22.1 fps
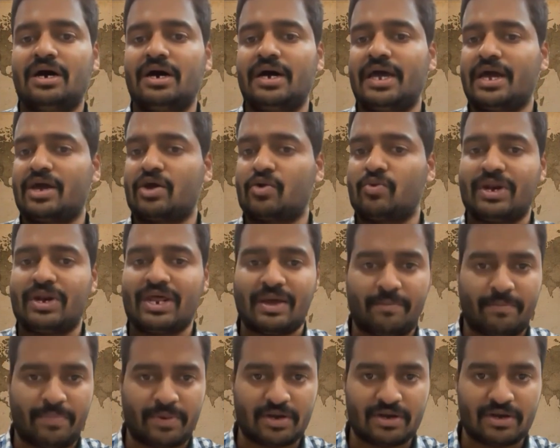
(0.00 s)
equity
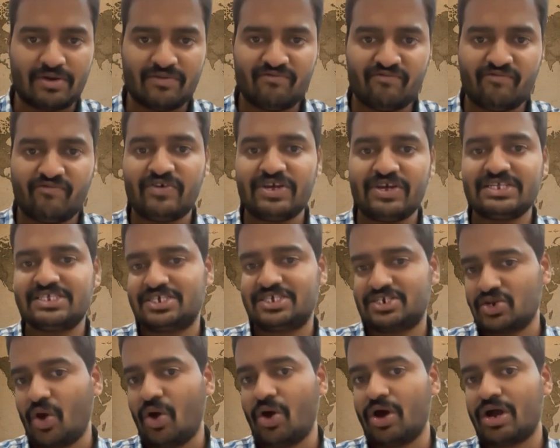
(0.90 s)
appear,
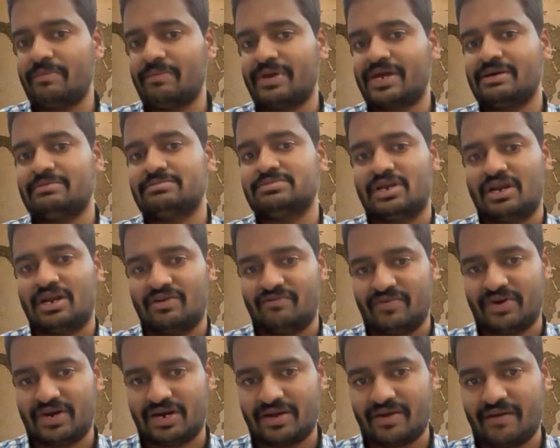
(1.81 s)
FinStock becomes
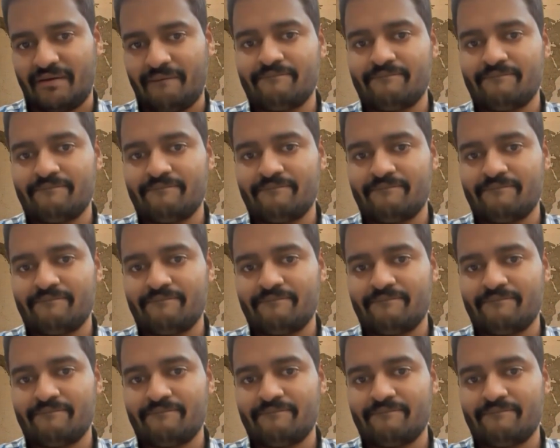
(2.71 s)
relevant.